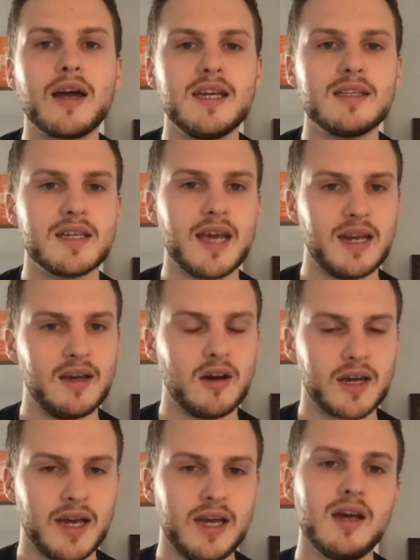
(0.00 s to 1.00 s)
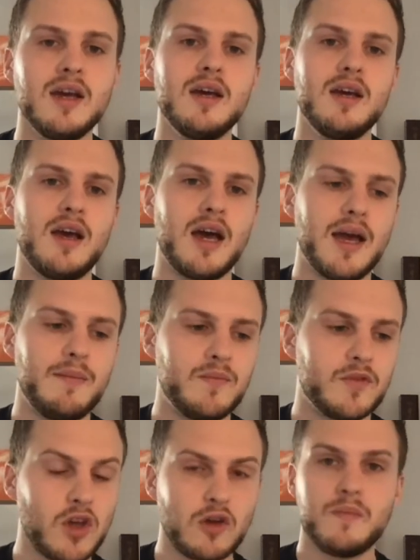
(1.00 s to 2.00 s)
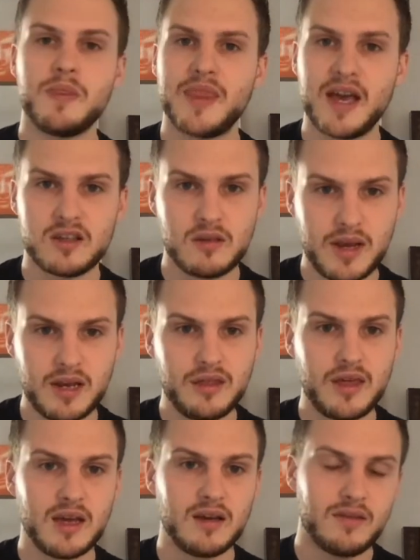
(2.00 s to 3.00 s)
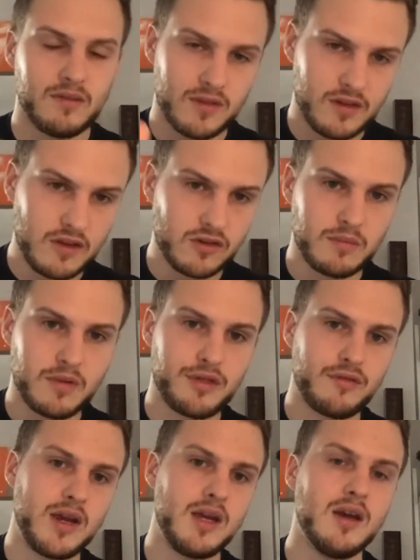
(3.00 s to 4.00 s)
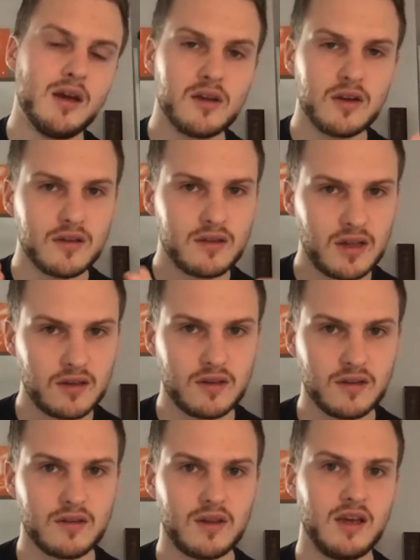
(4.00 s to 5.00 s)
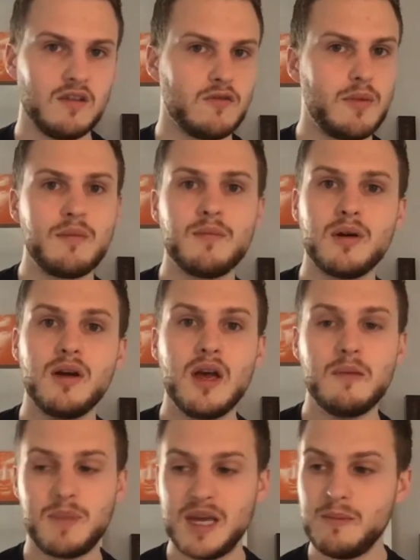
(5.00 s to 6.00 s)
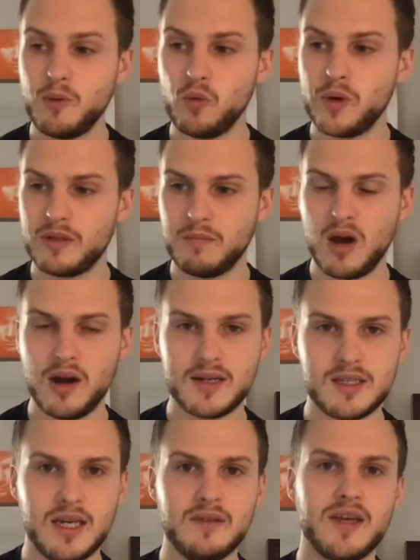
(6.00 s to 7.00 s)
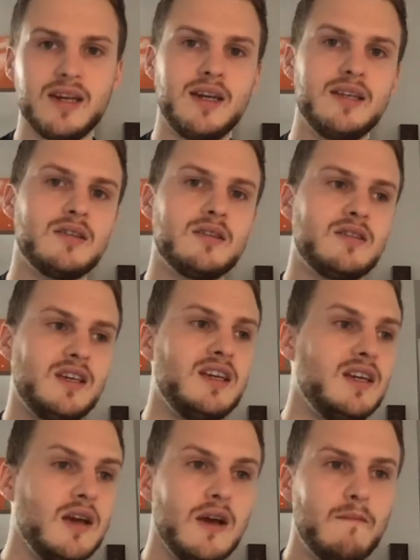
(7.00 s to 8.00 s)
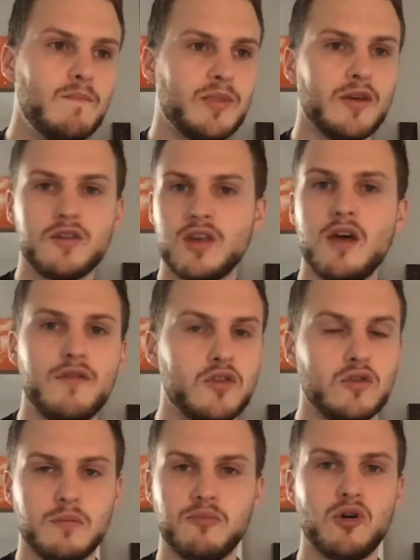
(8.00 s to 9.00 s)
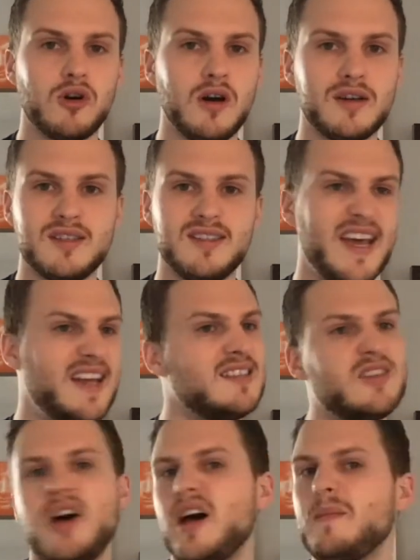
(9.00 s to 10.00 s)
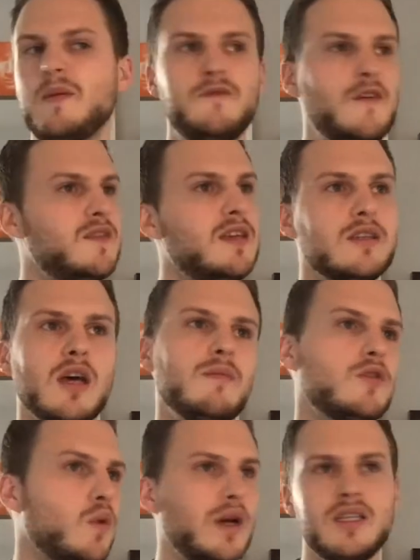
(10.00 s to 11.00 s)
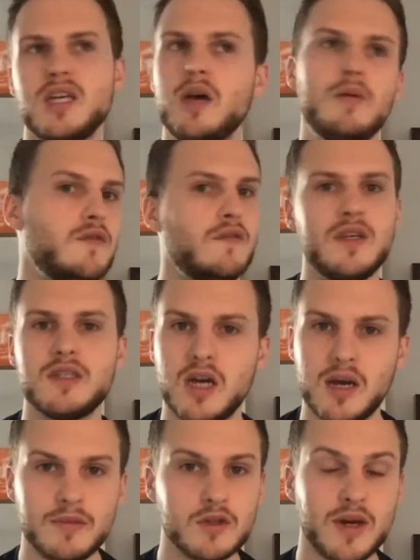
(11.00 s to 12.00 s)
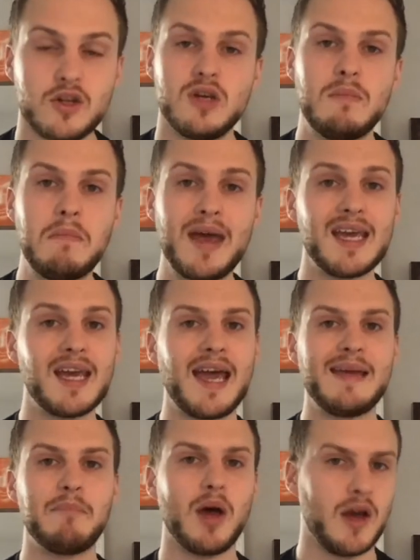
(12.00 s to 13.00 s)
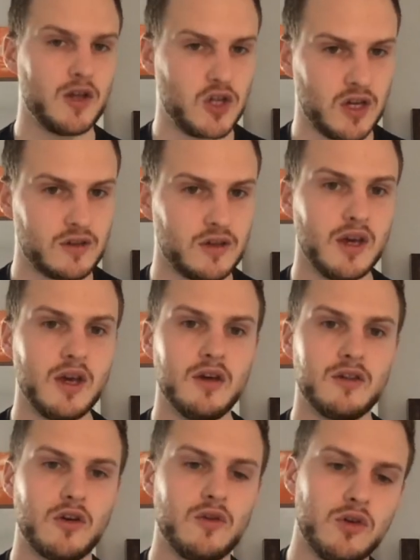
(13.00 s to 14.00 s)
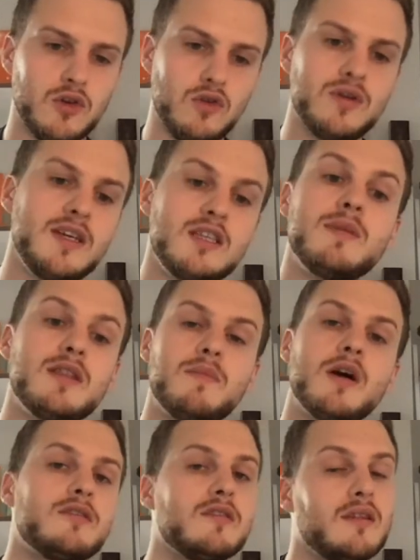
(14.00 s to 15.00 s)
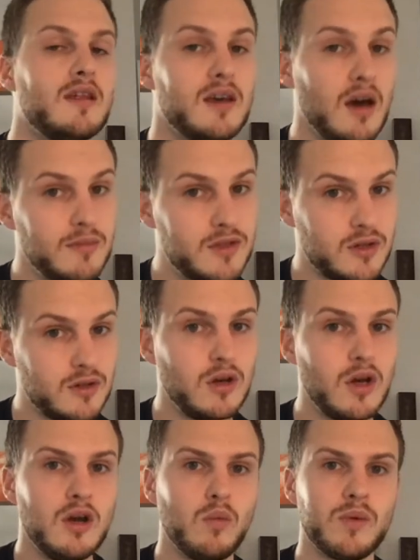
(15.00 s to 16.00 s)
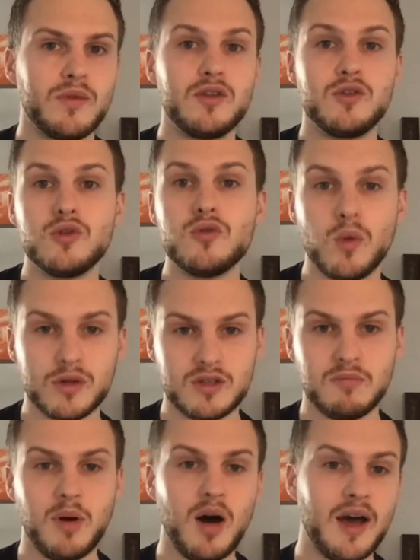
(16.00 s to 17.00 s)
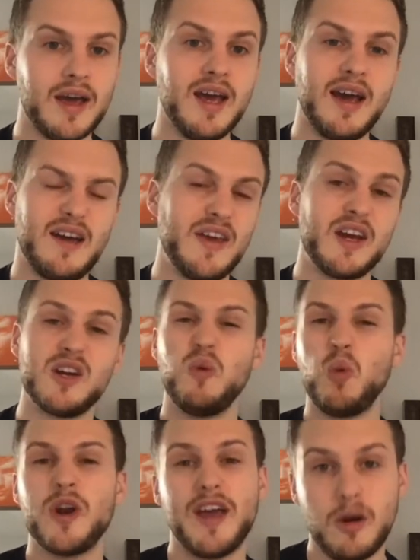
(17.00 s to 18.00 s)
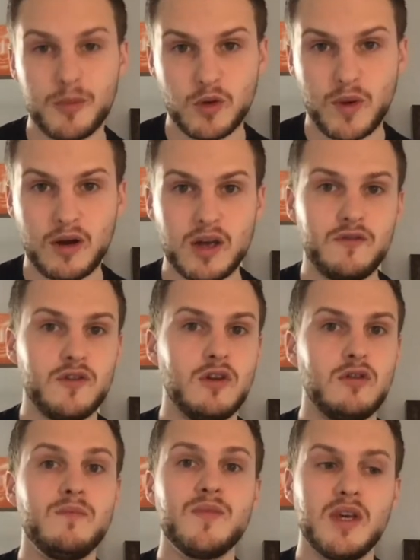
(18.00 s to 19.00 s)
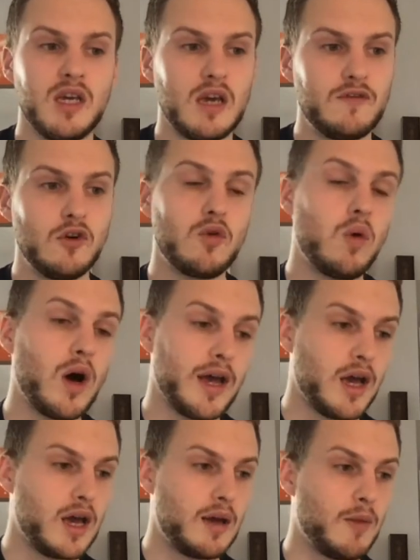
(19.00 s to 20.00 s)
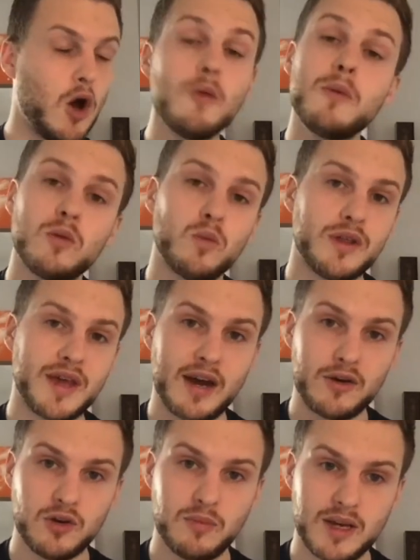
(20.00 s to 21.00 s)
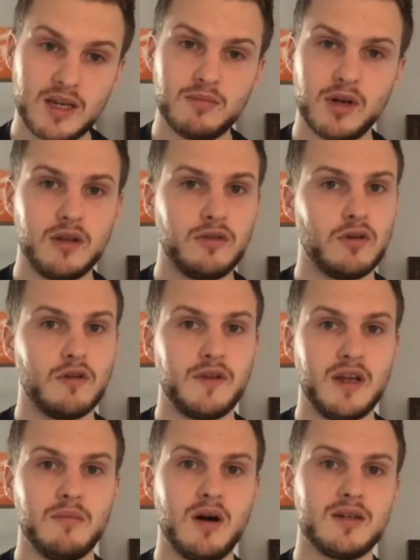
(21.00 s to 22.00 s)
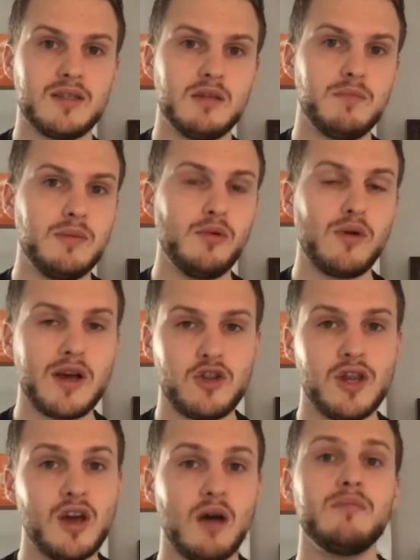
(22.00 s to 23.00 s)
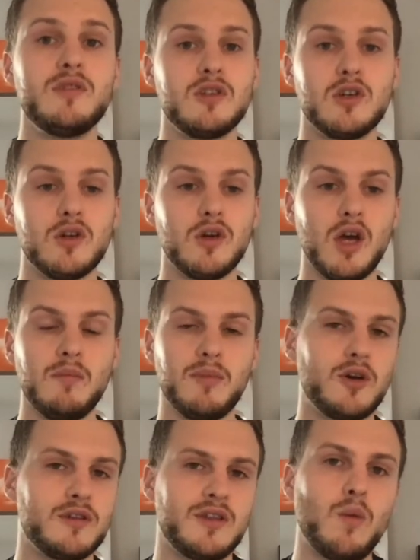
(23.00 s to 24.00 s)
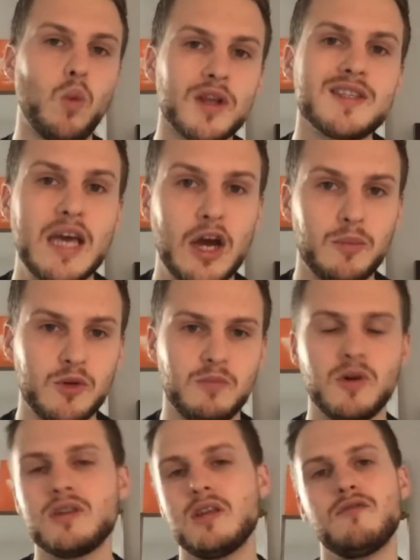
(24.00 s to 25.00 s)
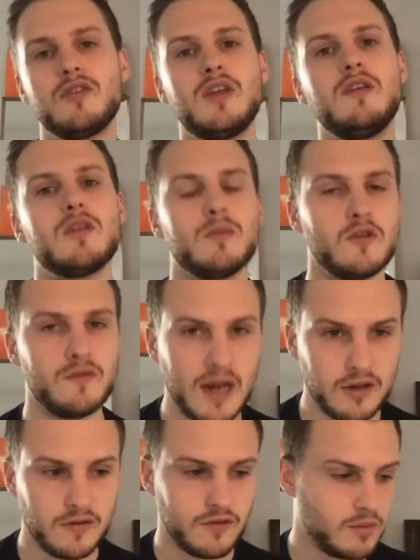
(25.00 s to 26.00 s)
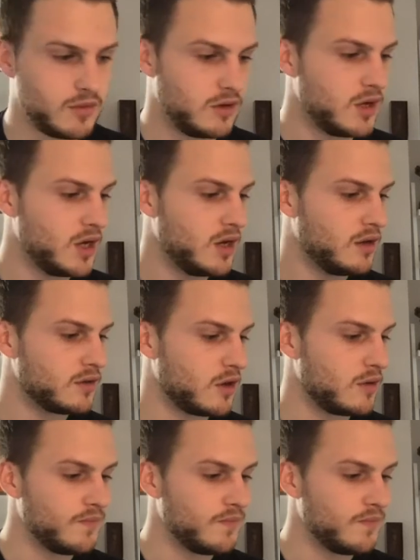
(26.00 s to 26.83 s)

to get it, okay? So that's the main thing. Secret number three, consistency. Remember, people with marketing, they need to see the service or the product 10 times, 15 times, 20 times, 50 times to actually make a purchase. So you need to be the person that they come to when they do want to buy, and they're going to want to help you out. If you're quite open with how you're making money through affiliate marketing, people will actually come to you because they want to help you because they've received so much value from you. So